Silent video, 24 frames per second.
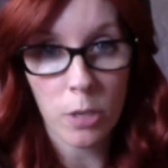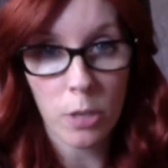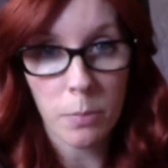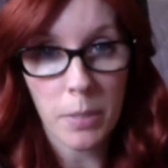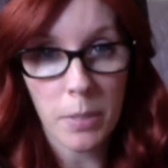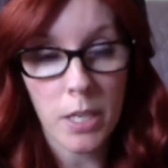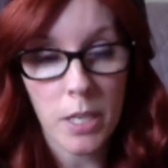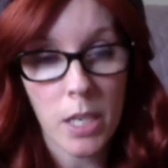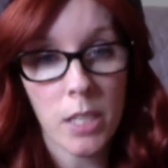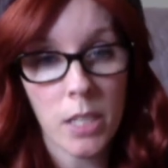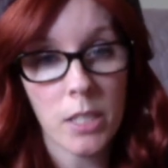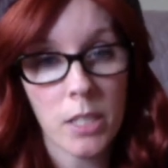
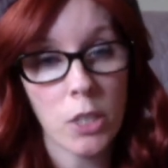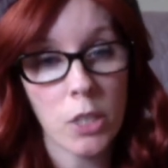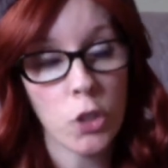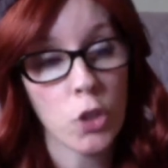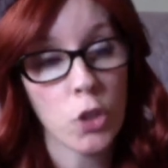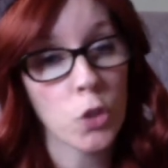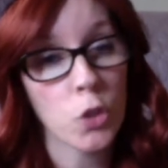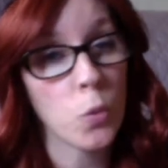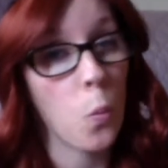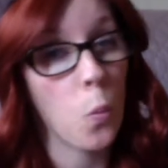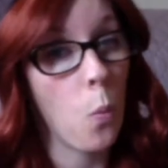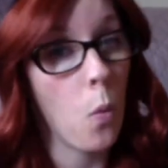because it's
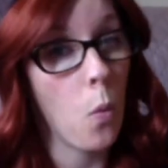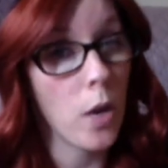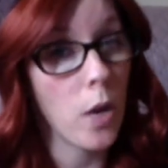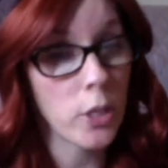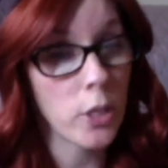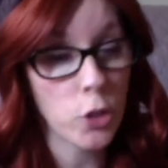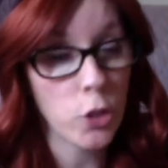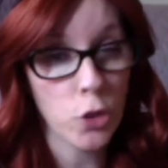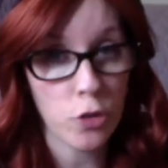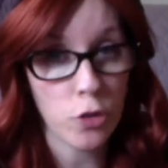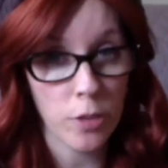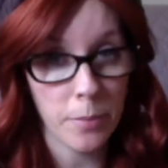just
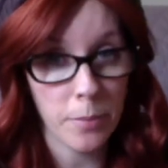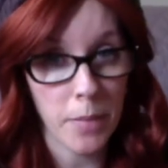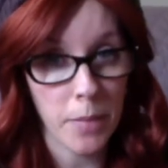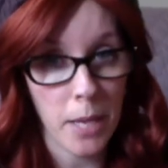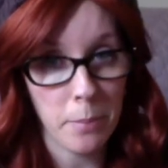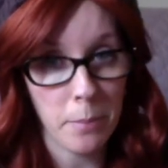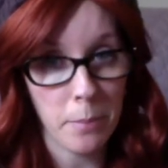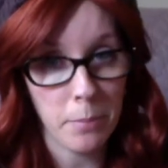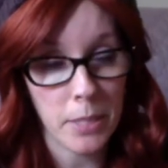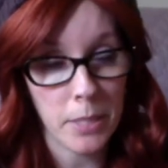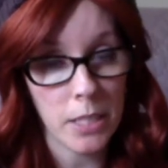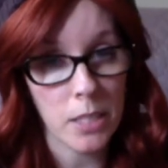one
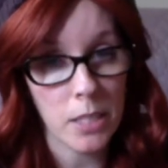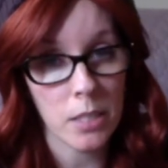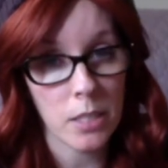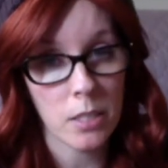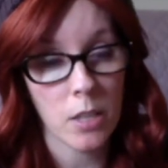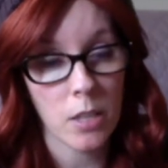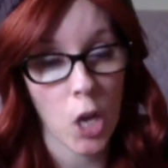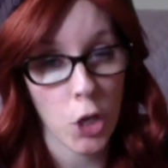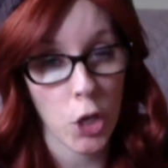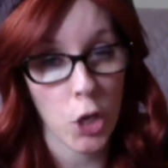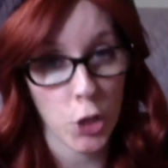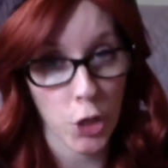streamlined
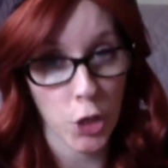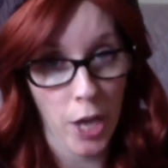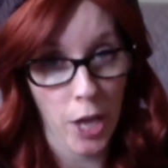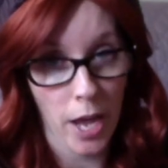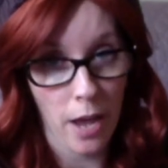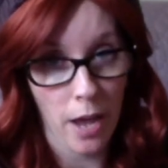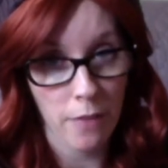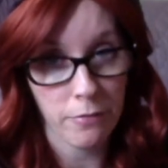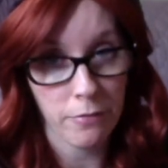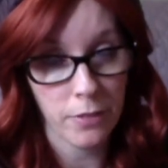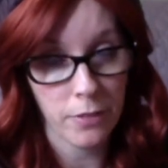piece on your calf.